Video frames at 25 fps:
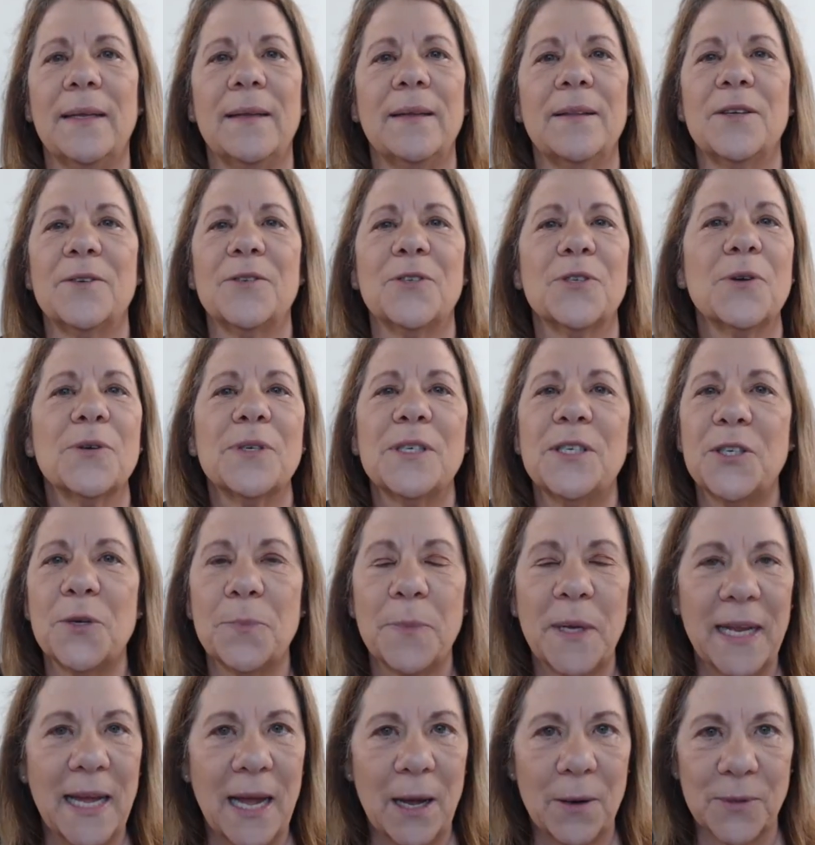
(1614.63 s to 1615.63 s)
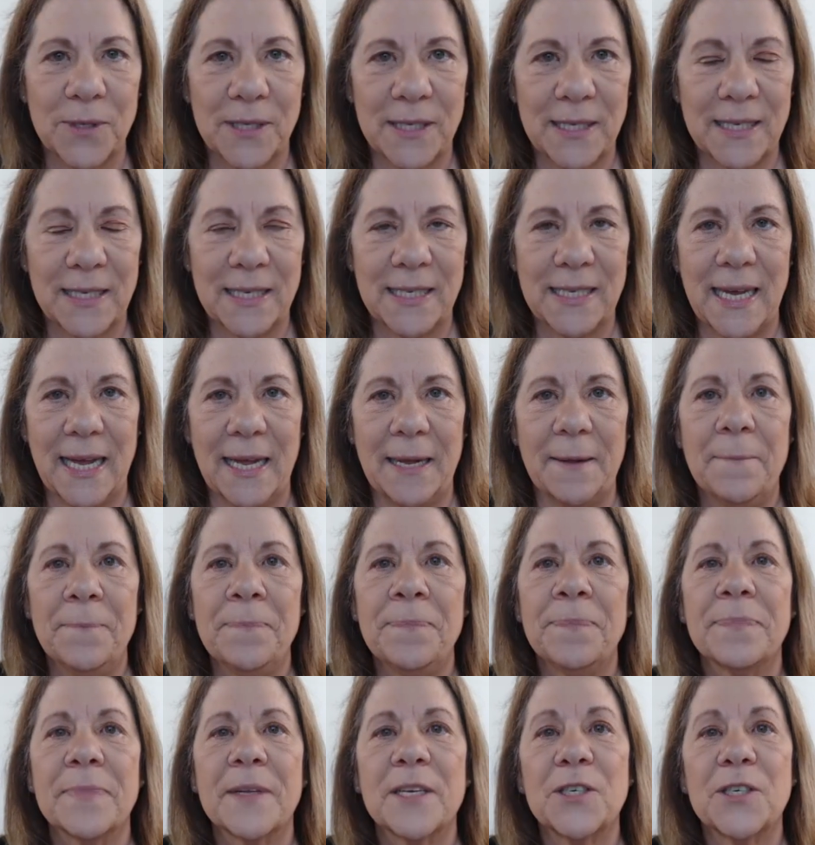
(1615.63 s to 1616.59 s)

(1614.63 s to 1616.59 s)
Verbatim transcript: And there's only so many hours in a day.